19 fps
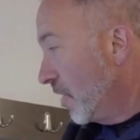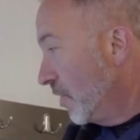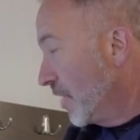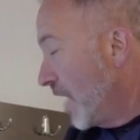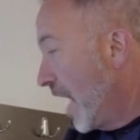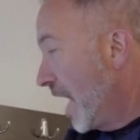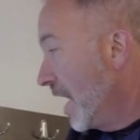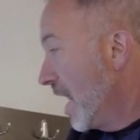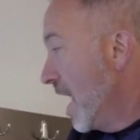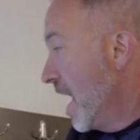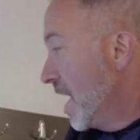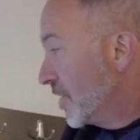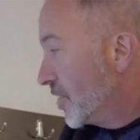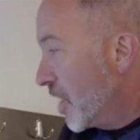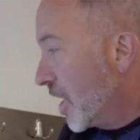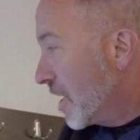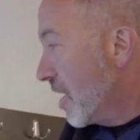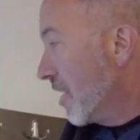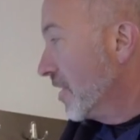the whole nine.
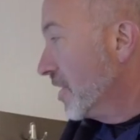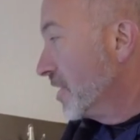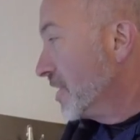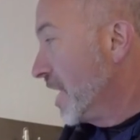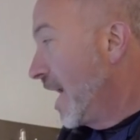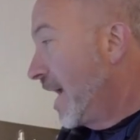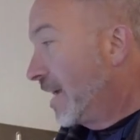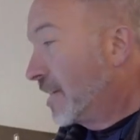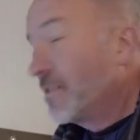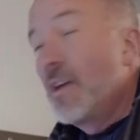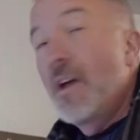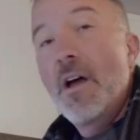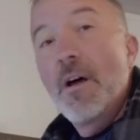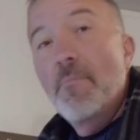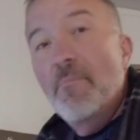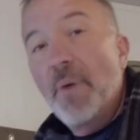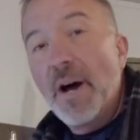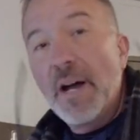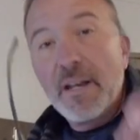Check all your tanks.
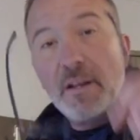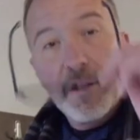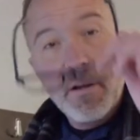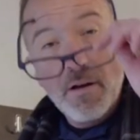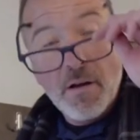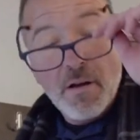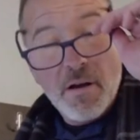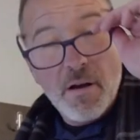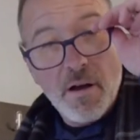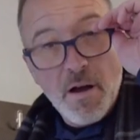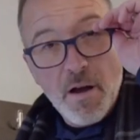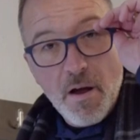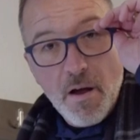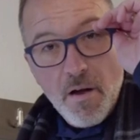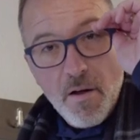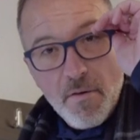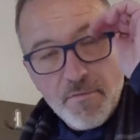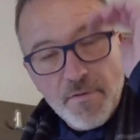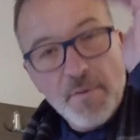But
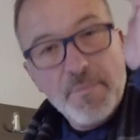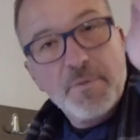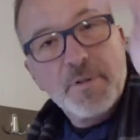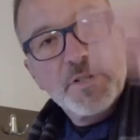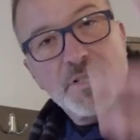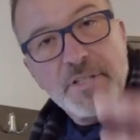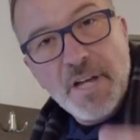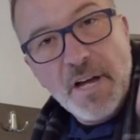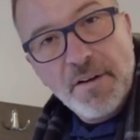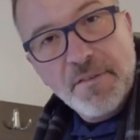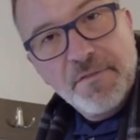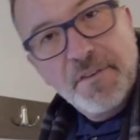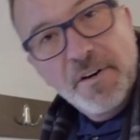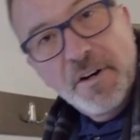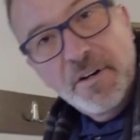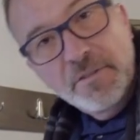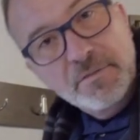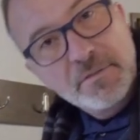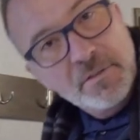from your cell
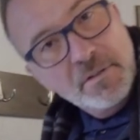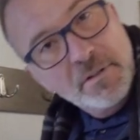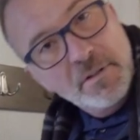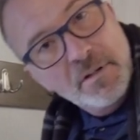phone,